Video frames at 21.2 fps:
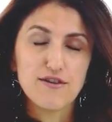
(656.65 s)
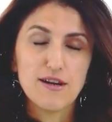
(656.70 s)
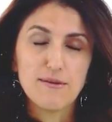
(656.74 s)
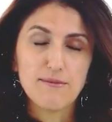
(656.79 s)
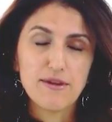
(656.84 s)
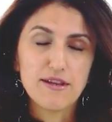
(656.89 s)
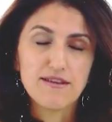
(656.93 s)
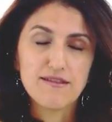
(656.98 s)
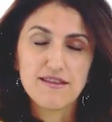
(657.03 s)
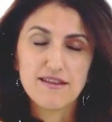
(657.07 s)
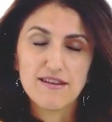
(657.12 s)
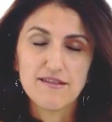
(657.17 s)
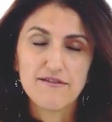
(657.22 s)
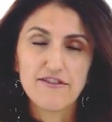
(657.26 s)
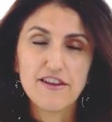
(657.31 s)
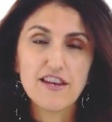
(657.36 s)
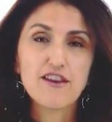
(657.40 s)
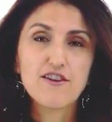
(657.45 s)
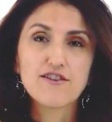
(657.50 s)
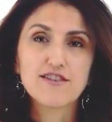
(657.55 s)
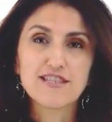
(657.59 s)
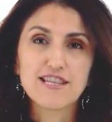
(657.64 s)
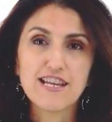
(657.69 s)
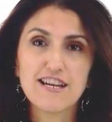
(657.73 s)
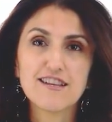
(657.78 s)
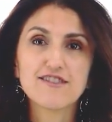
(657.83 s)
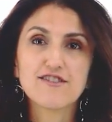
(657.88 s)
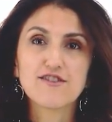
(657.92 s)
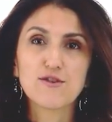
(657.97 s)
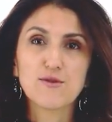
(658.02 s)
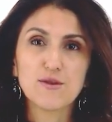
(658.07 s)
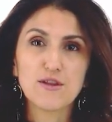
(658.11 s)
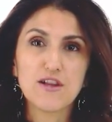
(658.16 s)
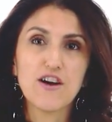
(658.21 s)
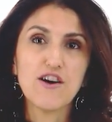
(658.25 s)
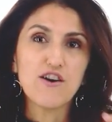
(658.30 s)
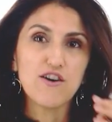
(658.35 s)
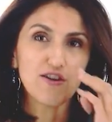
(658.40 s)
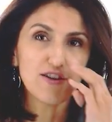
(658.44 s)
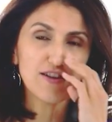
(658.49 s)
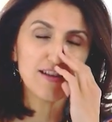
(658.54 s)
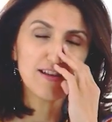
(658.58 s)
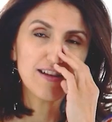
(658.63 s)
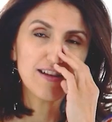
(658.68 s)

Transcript: I mean, the video is not so long.